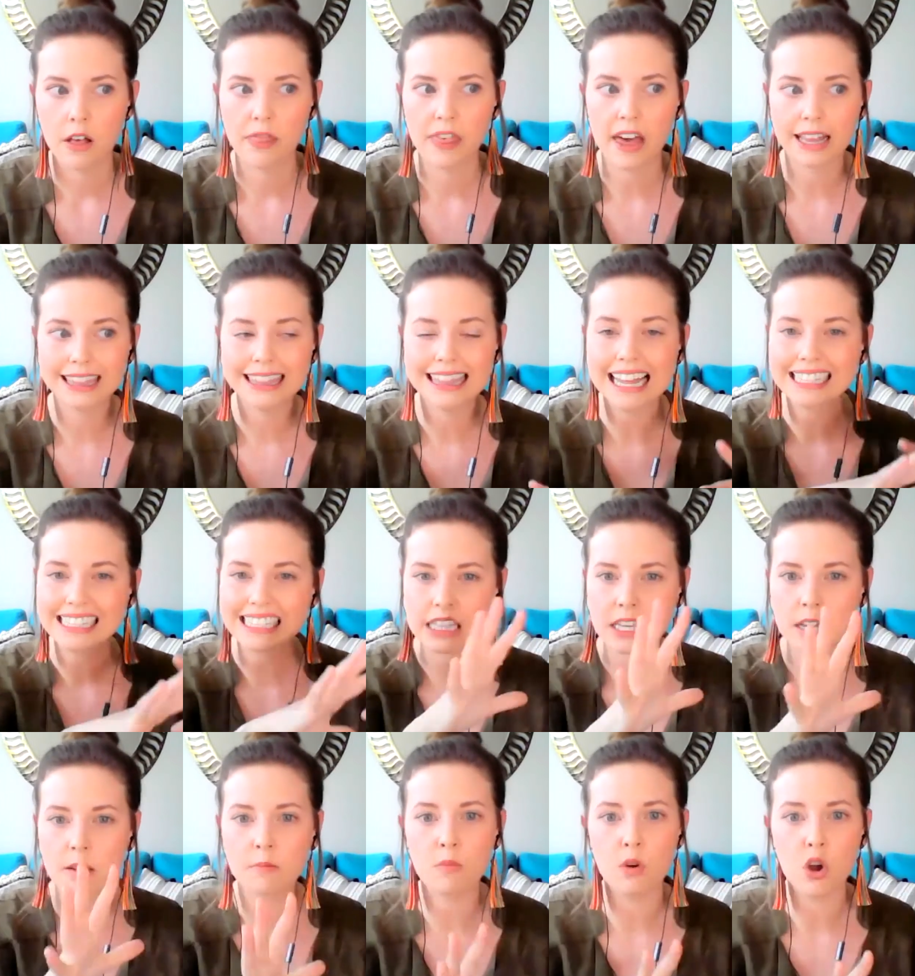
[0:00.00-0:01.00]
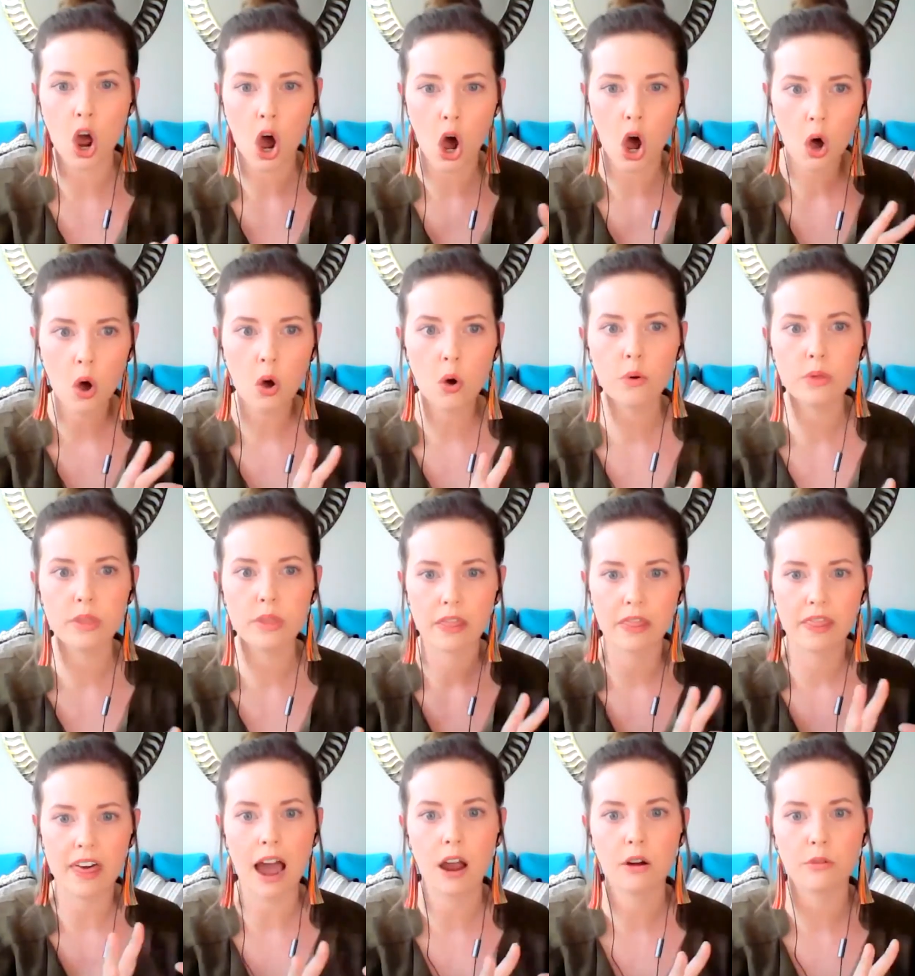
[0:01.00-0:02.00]
that lets them know that
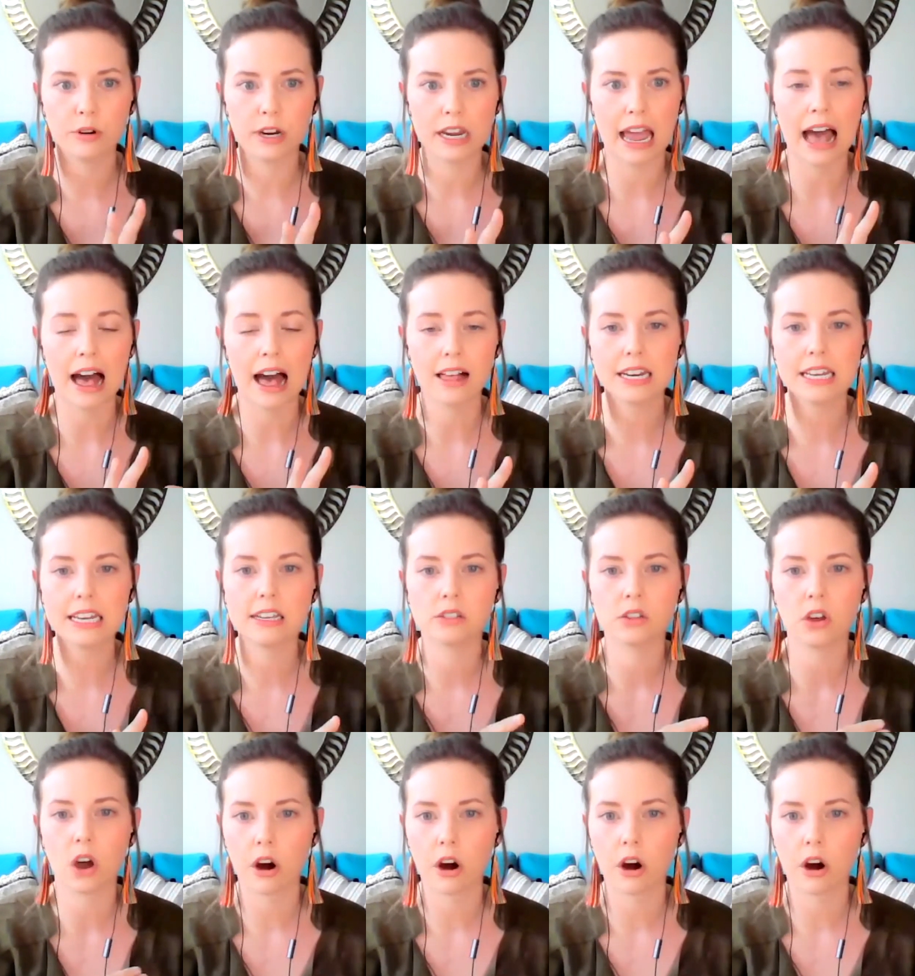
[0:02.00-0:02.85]
that reality is